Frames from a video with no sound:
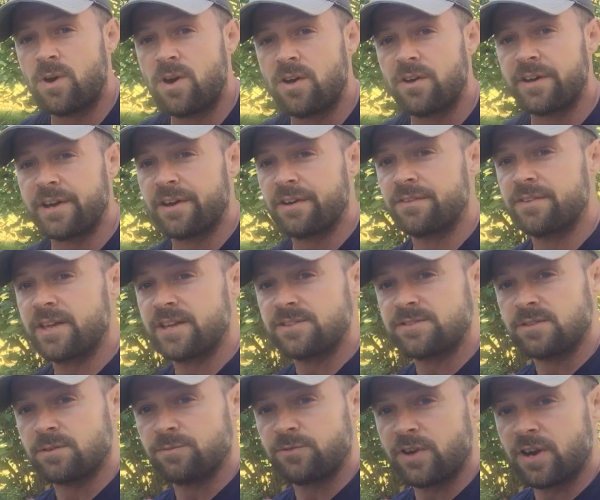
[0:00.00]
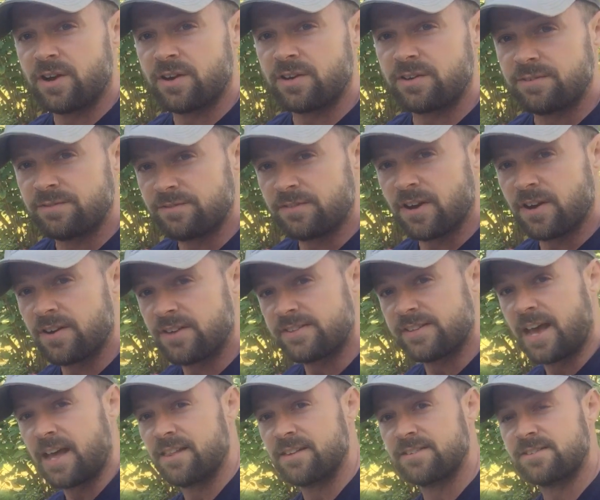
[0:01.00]
wall here that some very
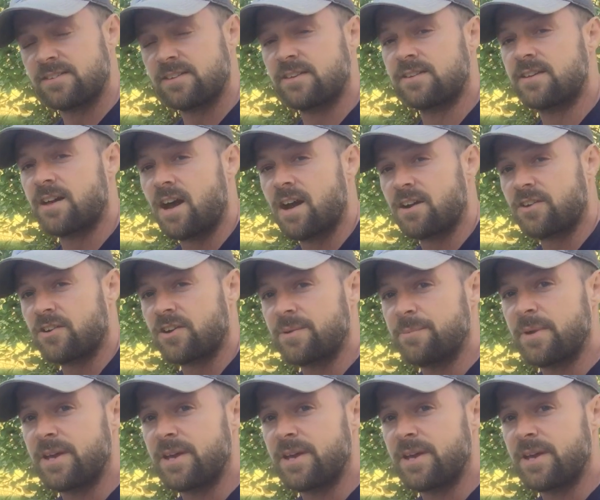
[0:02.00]
talented concrete